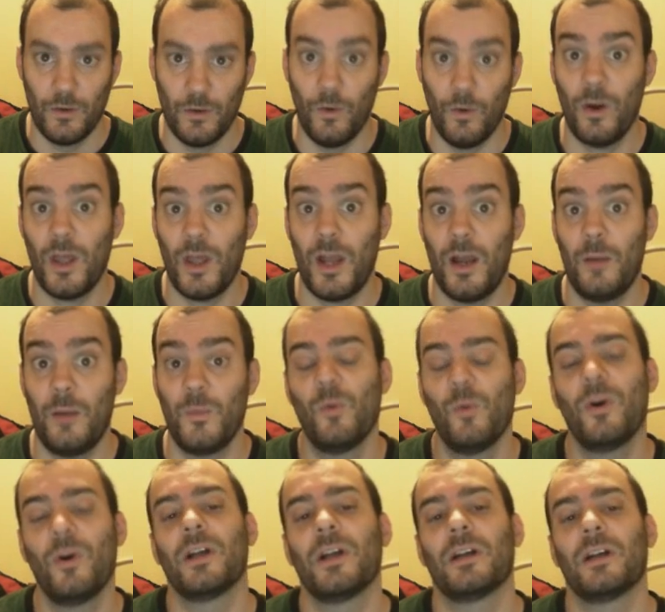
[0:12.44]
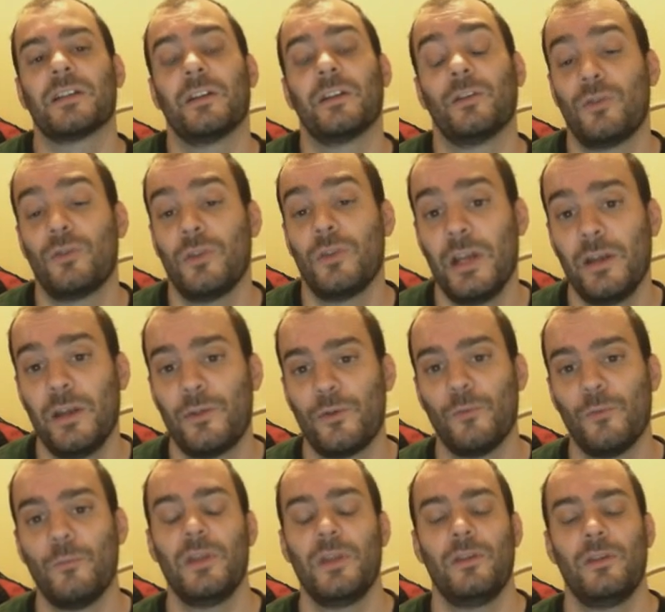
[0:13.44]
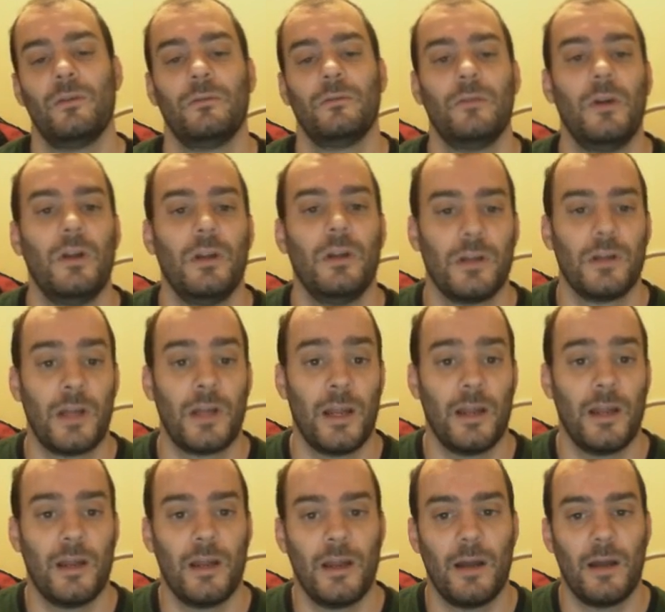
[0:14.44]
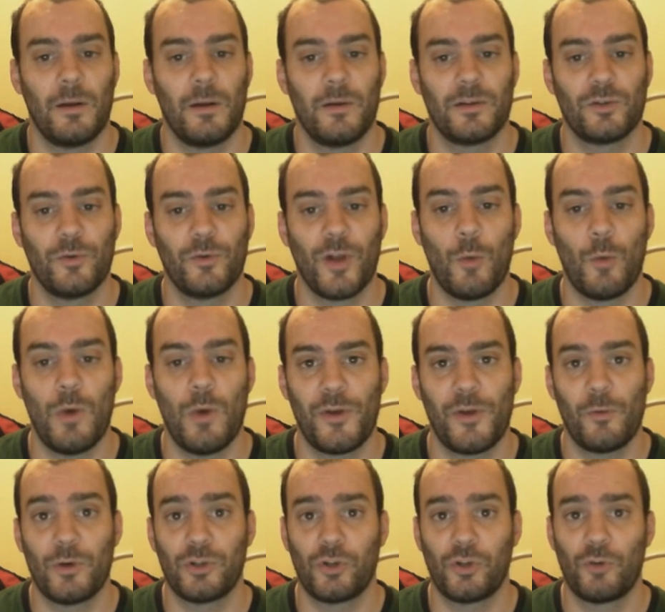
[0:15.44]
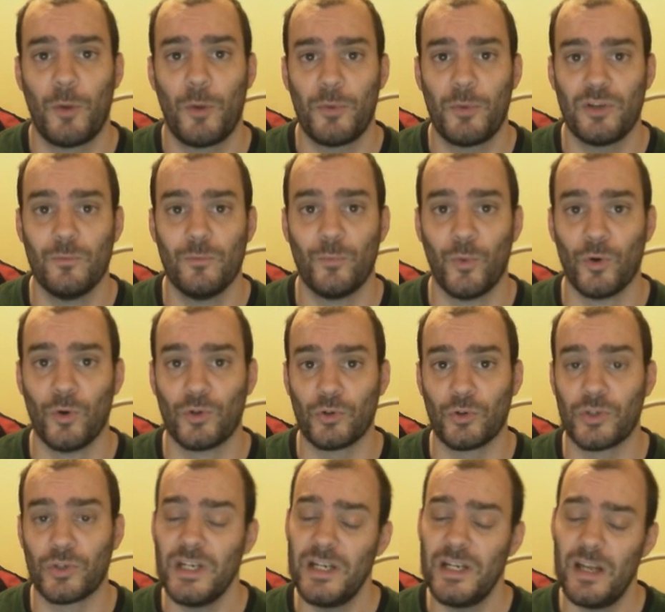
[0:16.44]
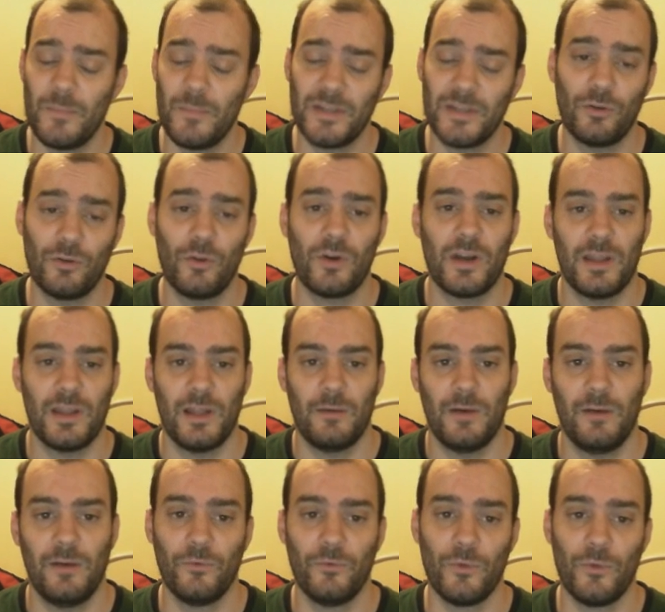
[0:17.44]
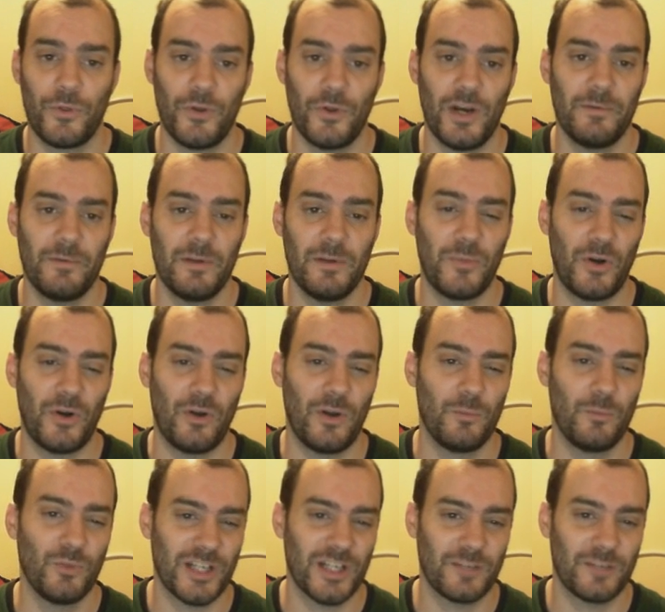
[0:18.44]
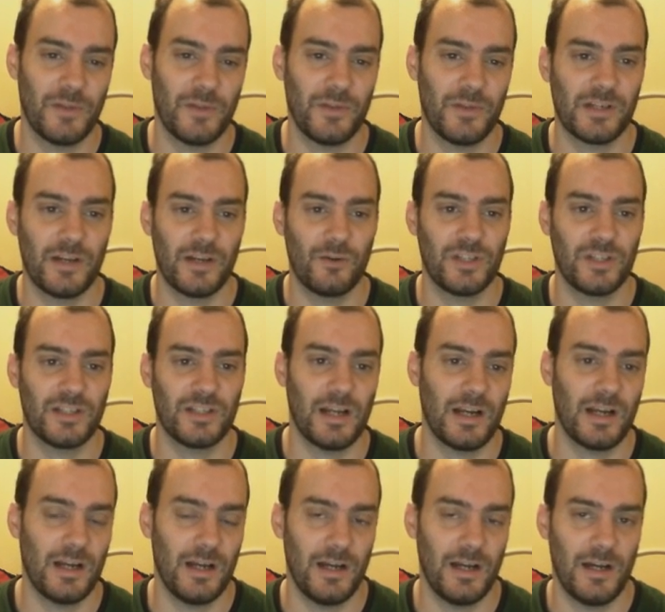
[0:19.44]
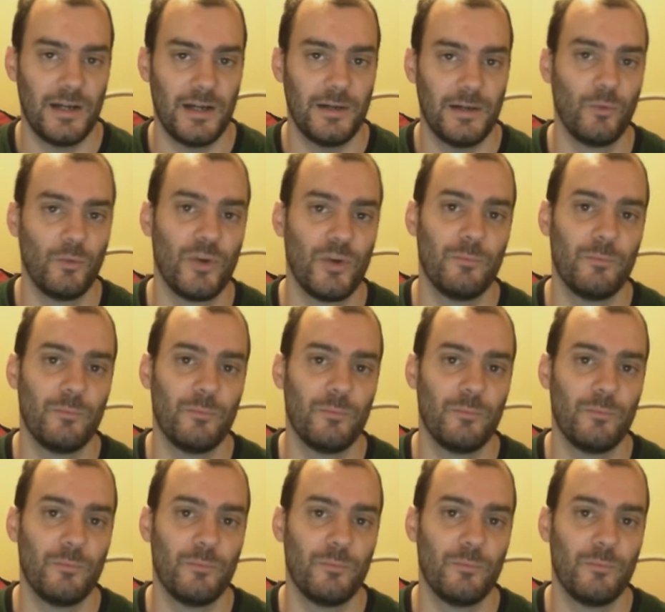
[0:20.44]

Hello everyone! A few days ago I made a video about how to make your own impulse responses, and it works, but it's not 100% accurate.